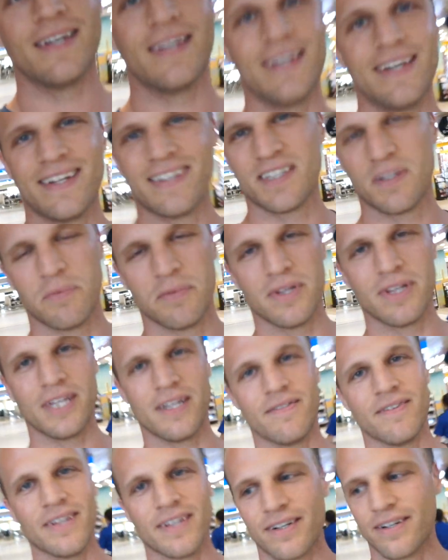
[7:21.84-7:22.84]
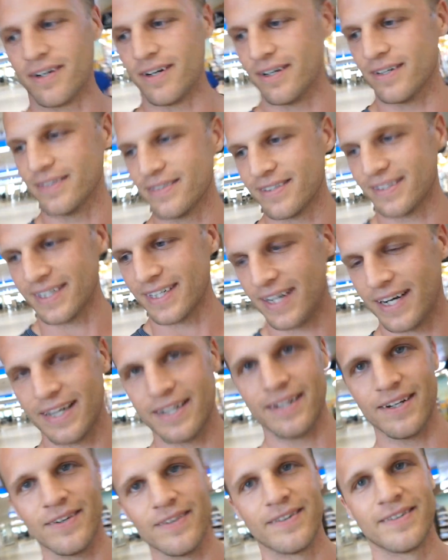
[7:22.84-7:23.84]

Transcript: He doesn't believe in the cause like I do.